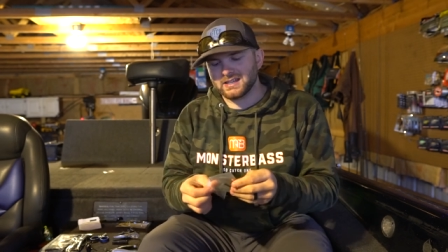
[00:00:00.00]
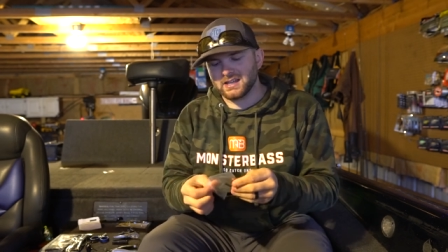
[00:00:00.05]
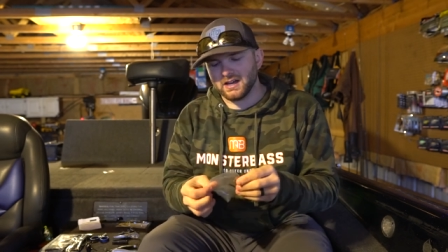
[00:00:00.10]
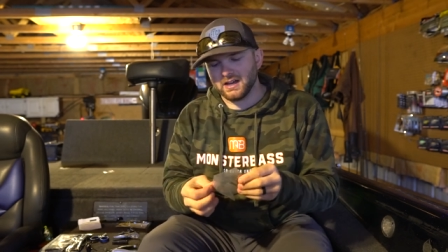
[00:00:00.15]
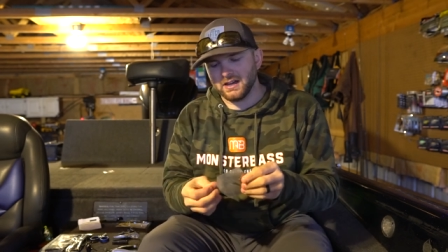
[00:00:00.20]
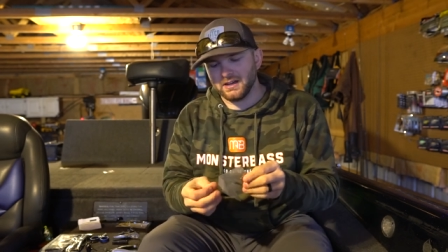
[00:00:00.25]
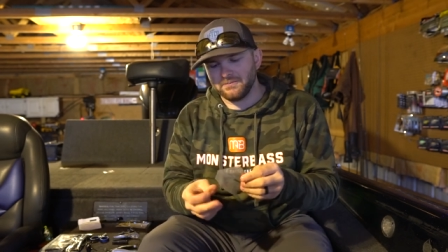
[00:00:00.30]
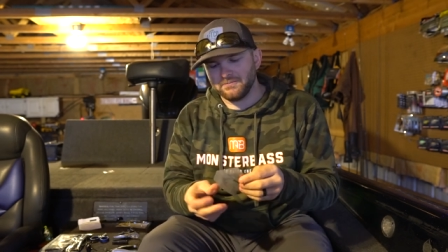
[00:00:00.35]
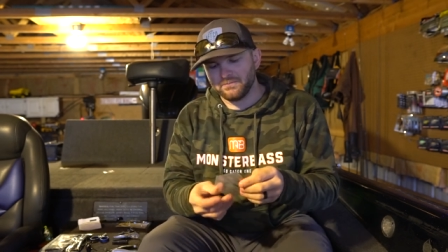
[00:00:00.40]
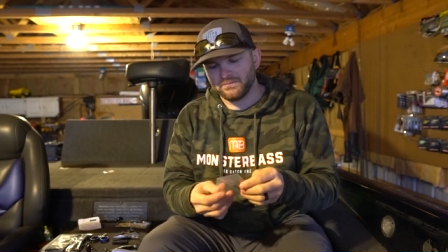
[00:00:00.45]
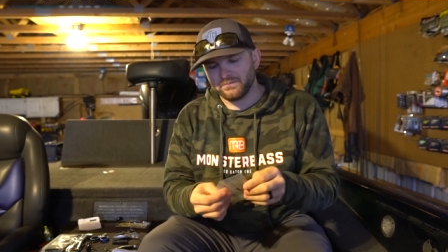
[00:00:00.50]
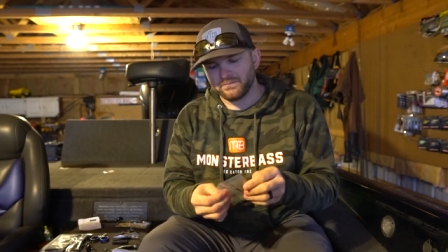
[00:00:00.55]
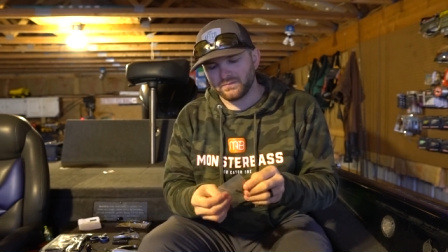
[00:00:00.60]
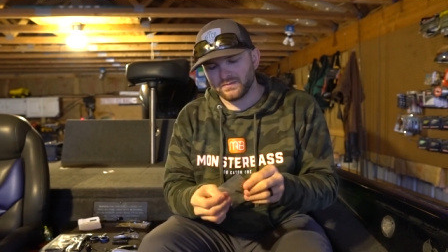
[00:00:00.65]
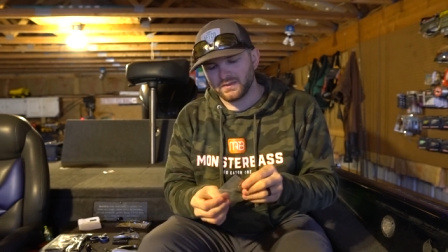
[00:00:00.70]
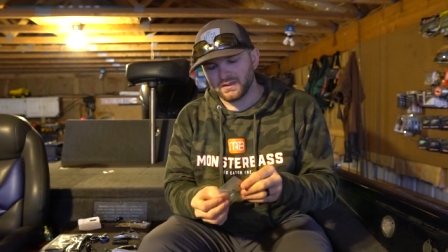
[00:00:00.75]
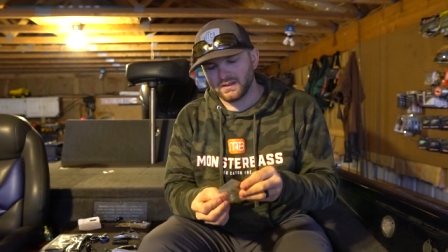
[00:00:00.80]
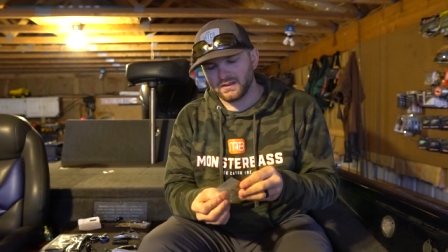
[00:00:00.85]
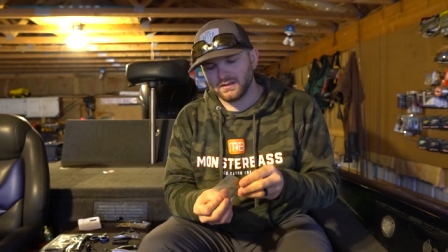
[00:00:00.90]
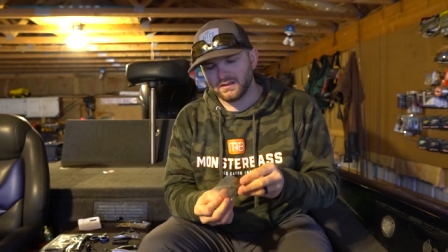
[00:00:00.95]
cut,
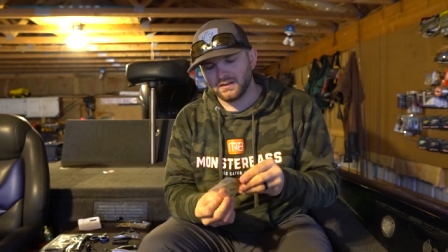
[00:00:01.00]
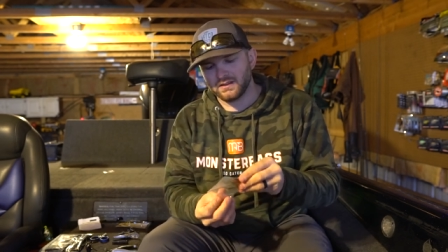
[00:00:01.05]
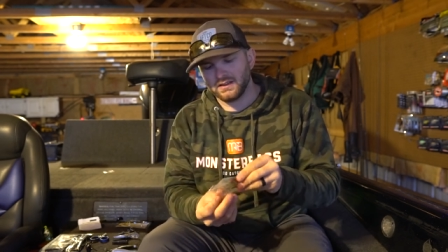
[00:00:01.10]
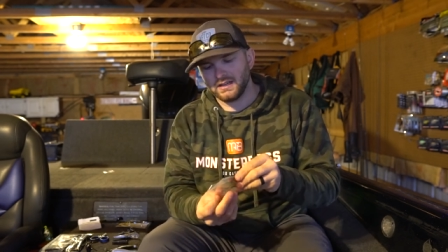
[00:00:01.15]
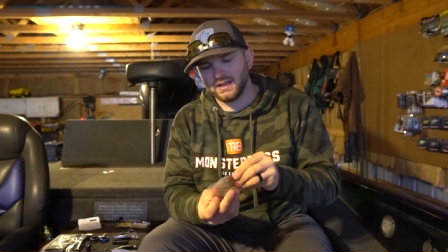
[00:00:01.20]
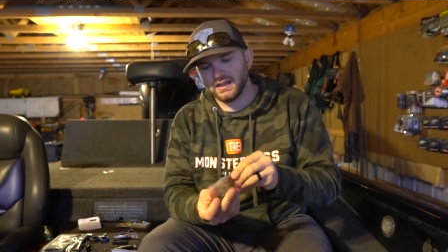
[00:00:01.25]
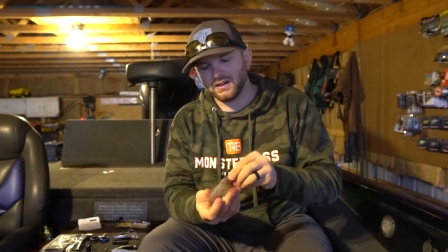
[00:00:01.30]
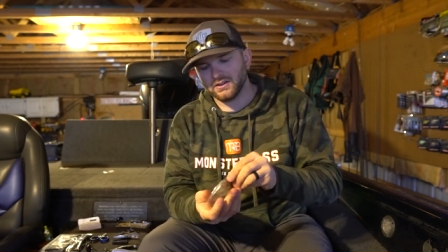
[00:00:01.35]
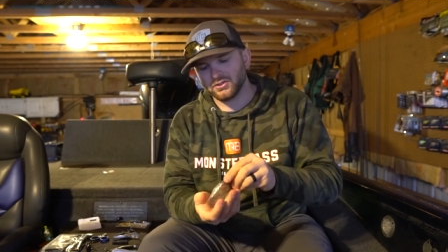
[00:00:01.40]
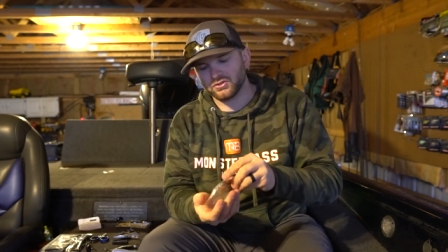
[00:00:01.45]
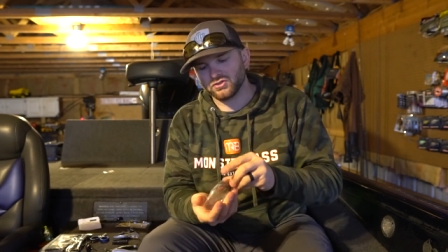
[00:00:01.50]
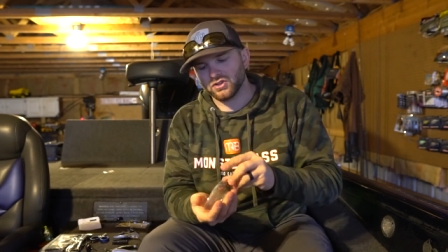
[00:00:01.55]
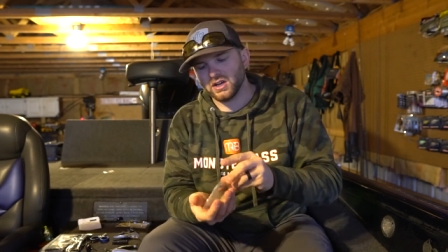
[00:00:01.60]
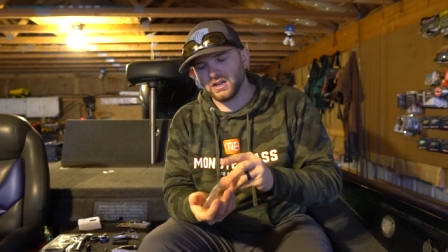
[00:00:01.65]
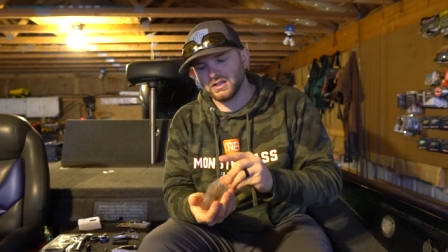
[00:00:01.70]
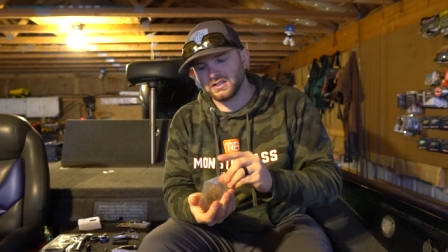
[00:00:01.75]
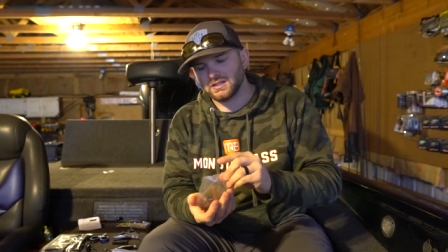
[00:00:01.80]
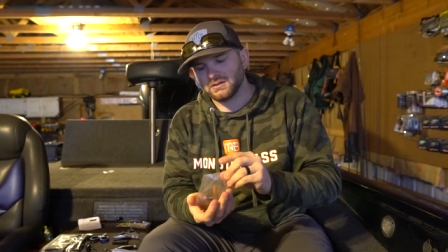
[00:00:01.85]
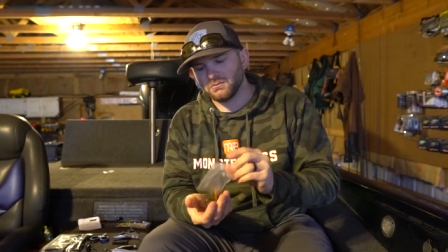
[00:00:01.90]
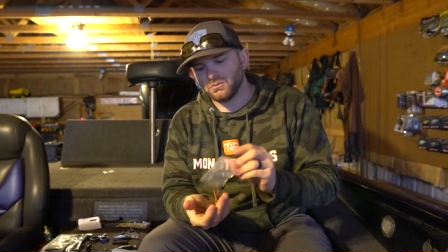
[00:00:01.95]
and it'll draw
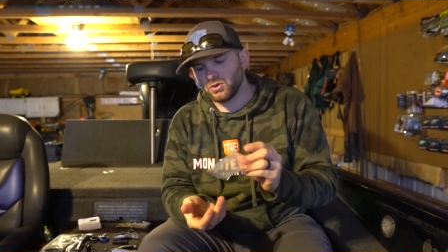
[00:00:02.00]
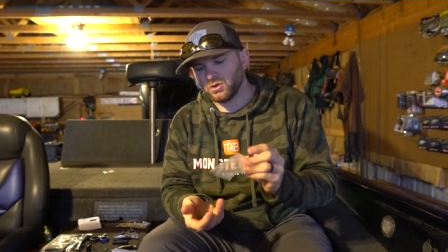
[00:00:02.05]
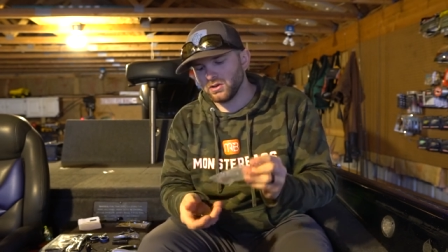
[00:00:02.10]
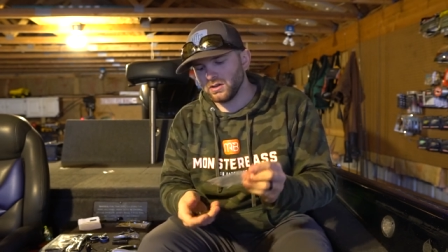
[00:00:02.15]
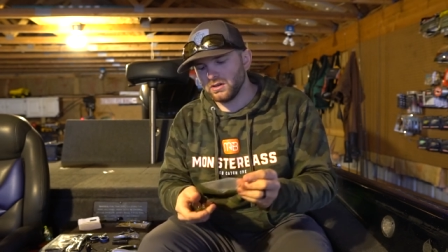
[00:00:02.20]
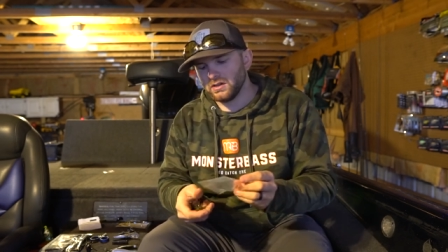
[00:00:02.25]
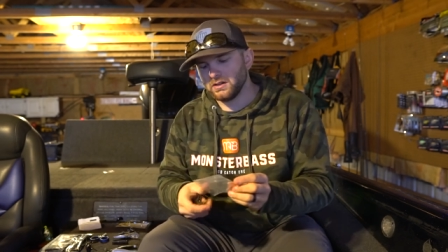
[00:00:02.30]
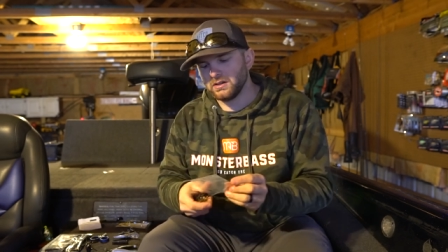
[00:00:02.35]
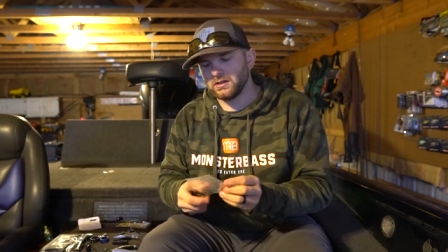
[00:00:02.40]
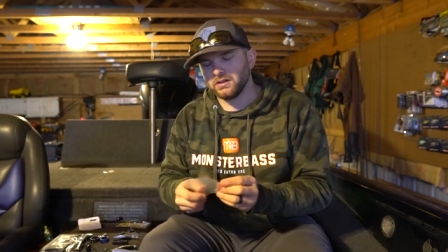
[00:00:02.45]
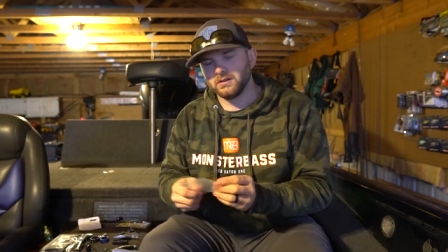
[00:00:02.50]
you some more